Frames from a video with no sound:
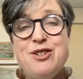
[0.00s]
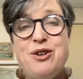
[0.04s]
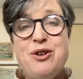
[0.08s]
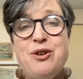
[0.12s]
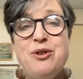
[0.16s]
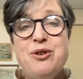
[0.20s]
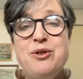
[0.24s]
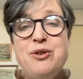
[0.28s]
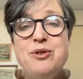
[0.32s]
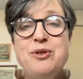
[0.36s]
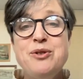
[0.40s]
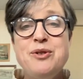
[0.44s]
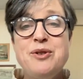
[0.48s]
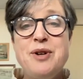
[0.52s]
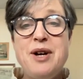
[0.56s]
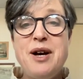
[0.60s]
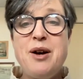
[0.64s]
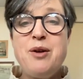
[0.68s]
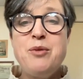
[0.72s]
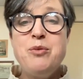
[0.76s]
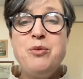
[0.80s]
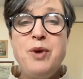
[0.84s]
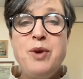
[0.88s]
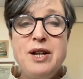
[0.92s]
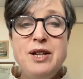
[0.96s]
so
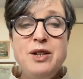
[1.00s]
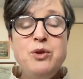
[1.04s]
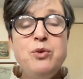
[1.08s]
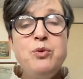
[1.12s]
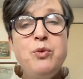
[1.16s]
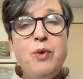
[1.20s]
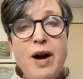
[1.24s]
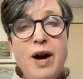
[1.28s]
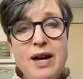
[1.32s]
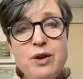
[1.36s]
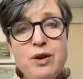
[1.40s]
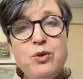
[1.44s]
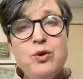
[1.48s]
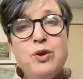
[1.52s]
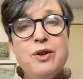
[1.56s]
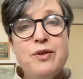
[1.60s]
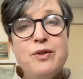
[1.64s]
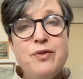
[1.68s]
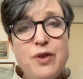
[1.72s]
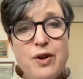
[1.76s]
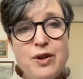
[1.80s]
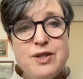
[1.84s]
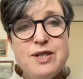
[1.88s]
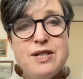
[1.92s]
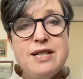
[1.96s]
um, when you weigh all of
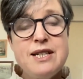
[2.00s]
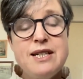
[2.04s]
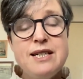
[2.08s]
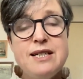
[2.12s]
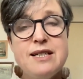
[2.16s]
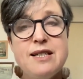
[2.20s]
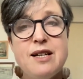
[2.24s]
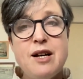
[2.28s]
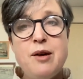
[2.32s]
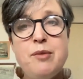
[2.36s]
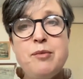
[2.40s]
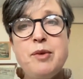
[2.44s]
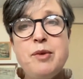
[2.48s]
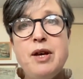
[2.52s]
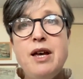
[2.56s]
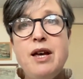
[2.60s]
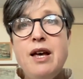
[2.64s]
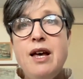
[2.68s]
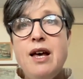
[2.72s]
those things up,